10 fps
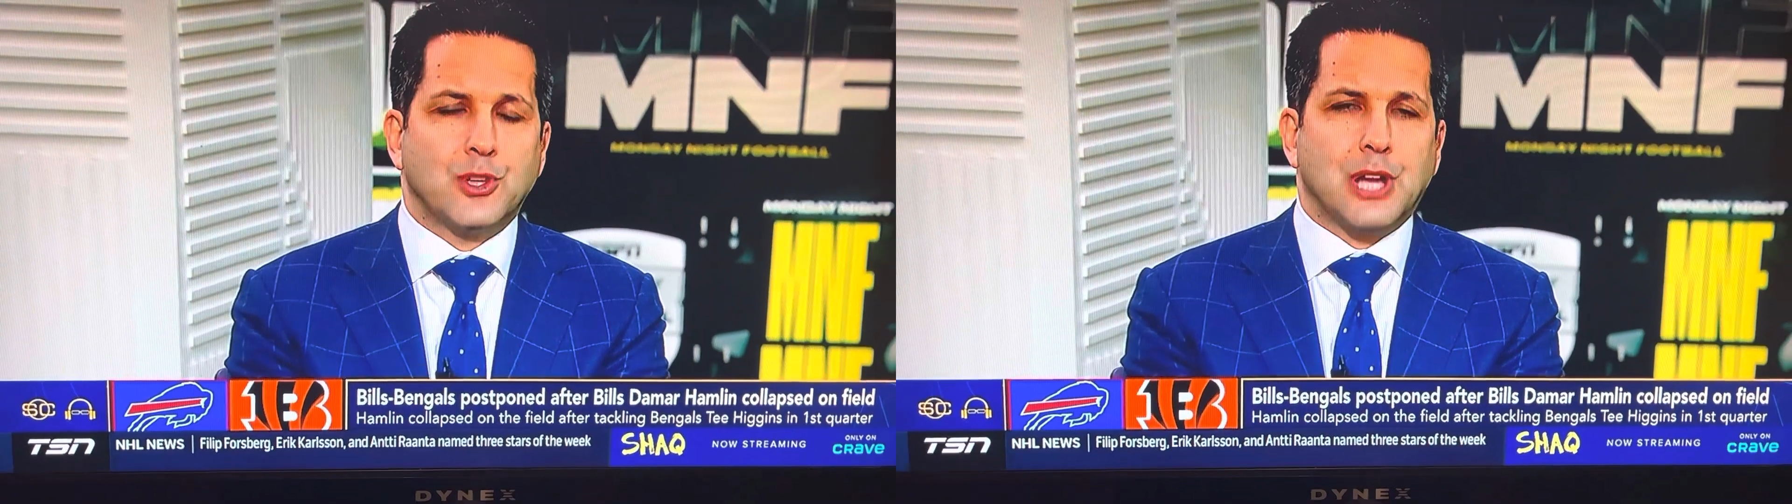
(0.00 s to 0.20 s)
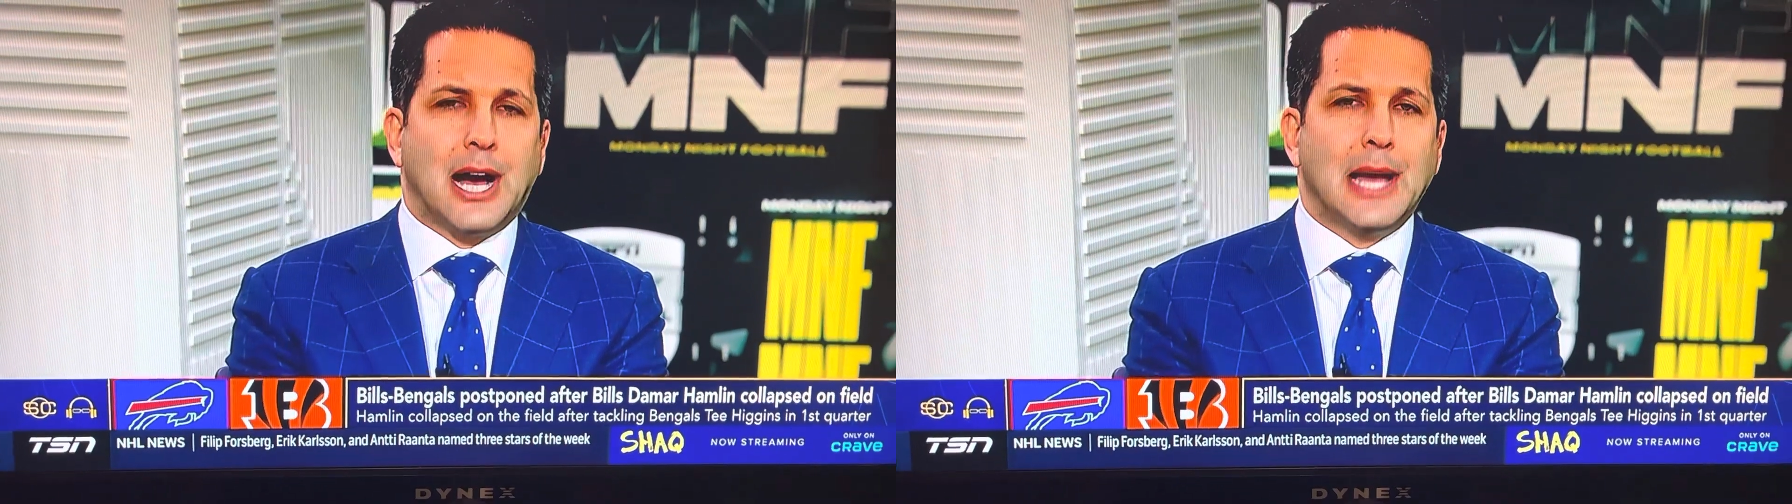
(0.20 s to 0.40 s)

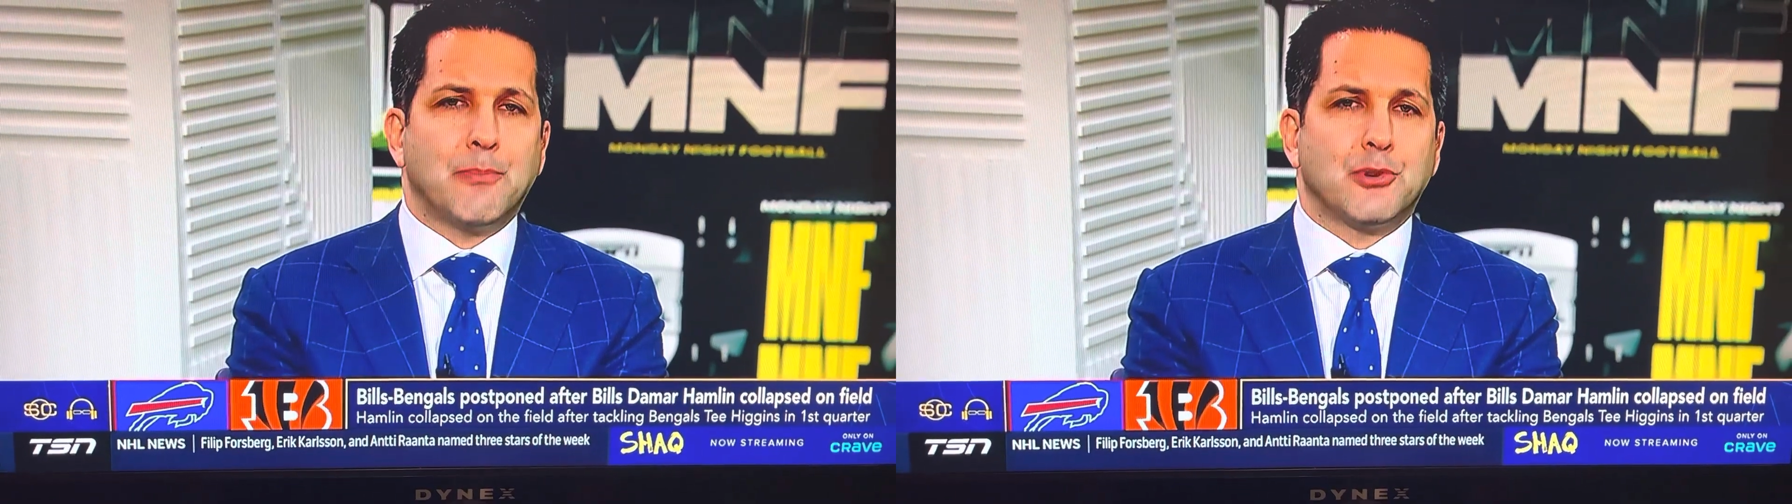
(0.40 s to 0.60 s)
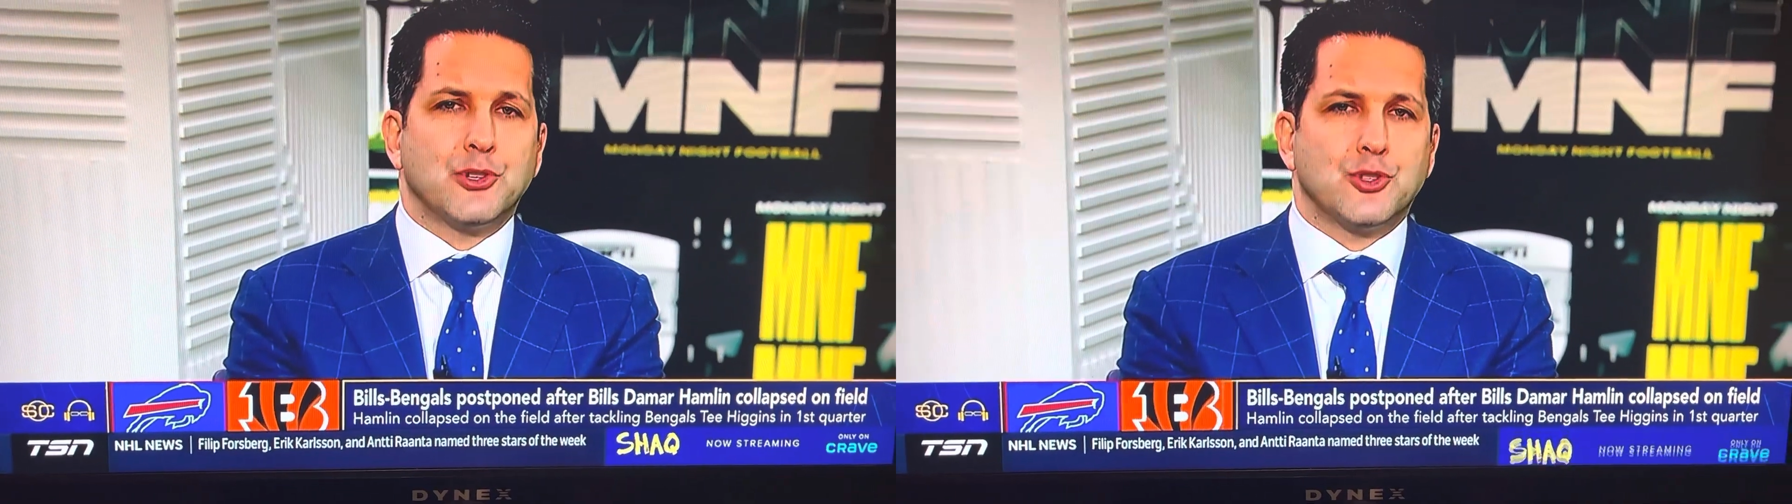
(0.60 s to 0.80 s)
which I
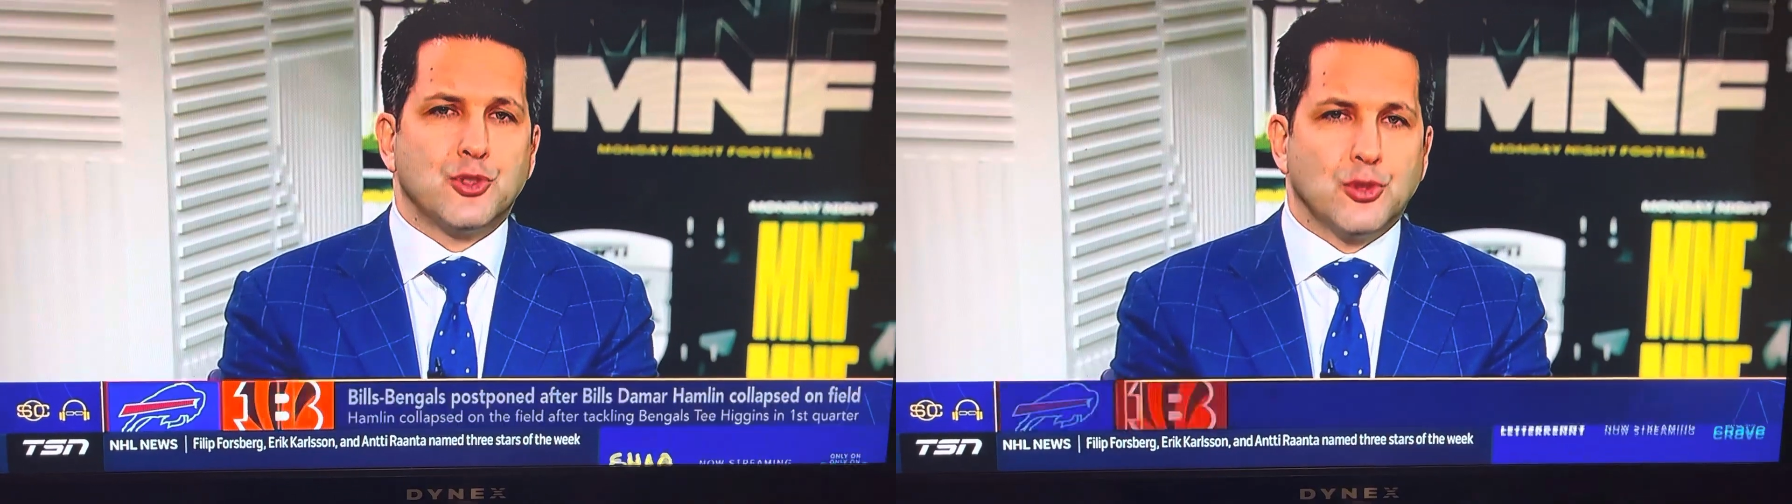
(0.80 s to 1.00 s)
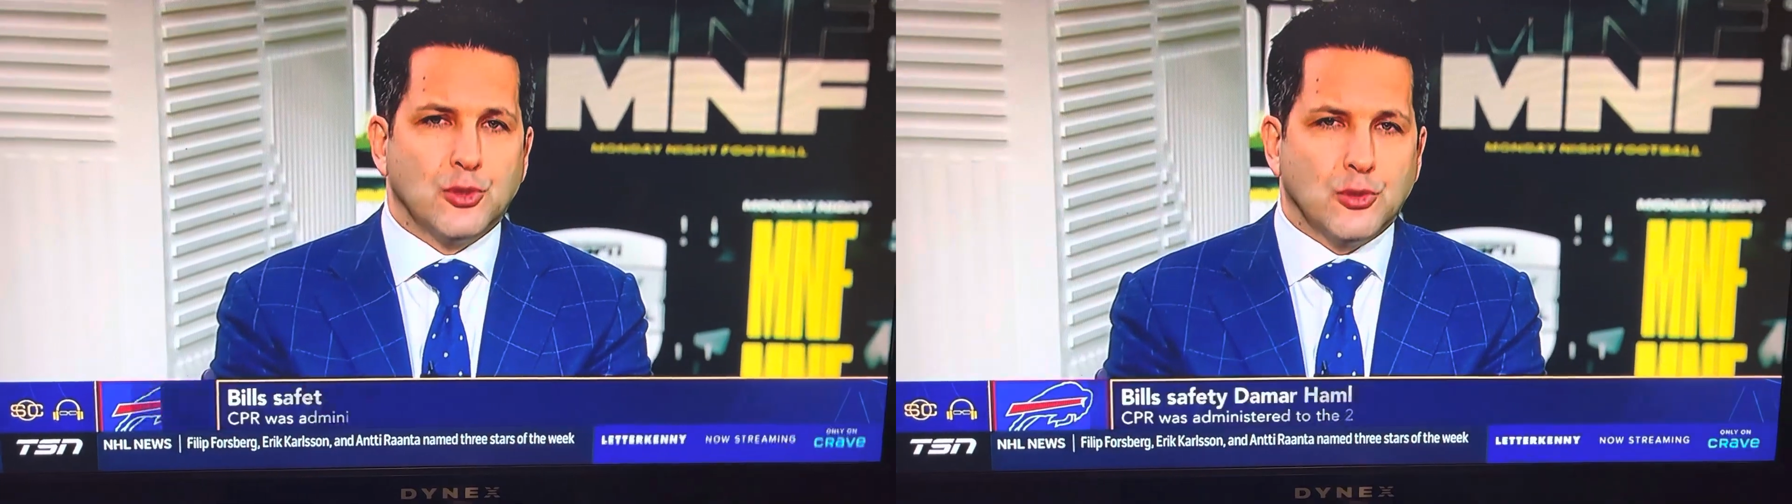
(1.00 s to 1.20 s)

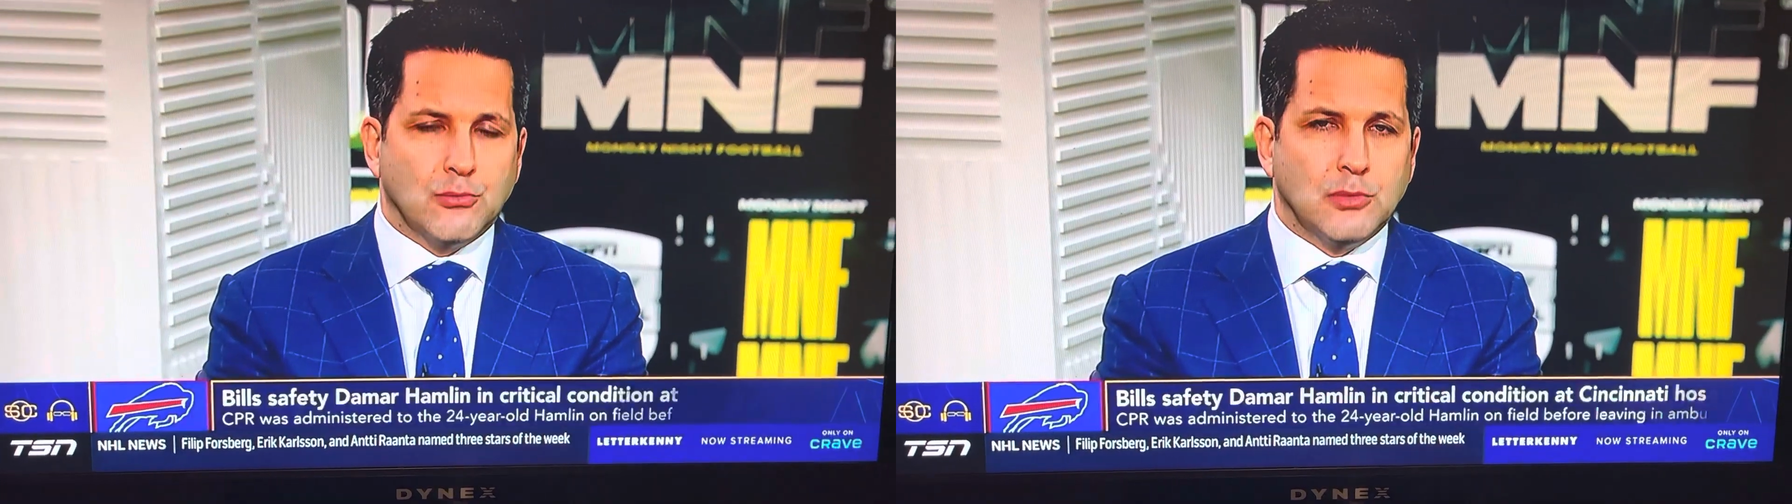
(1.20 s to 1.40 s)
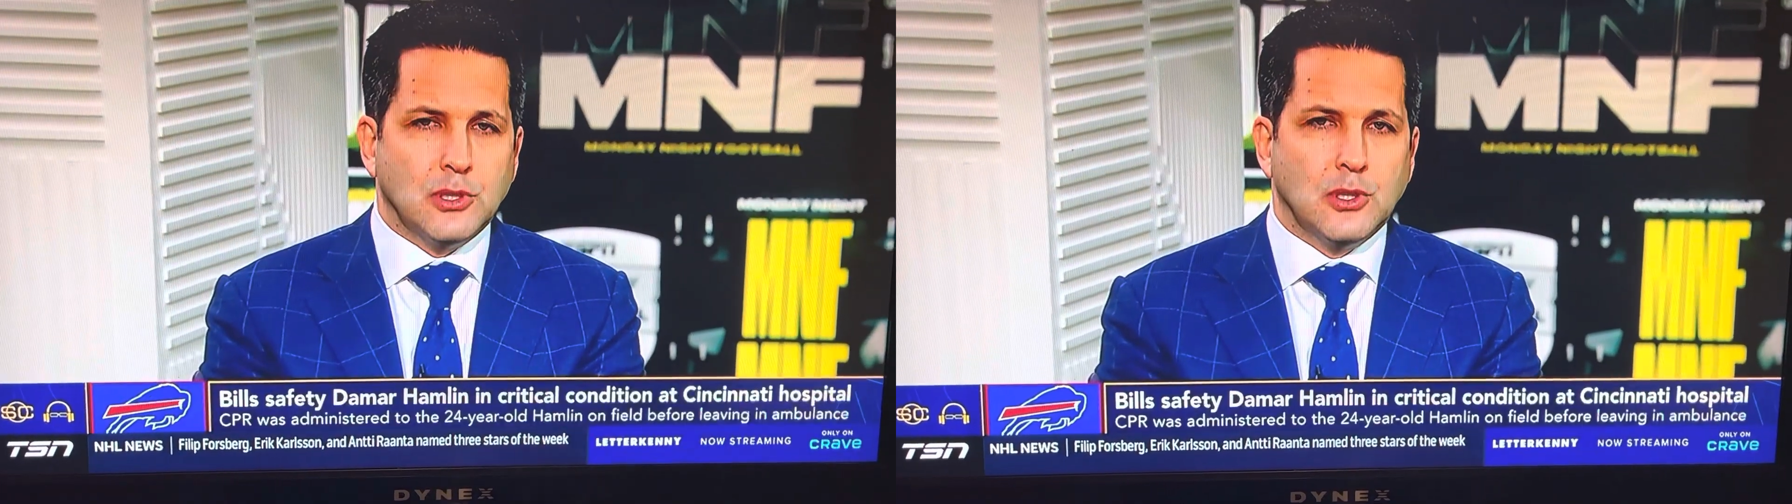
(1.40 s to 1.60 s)
presume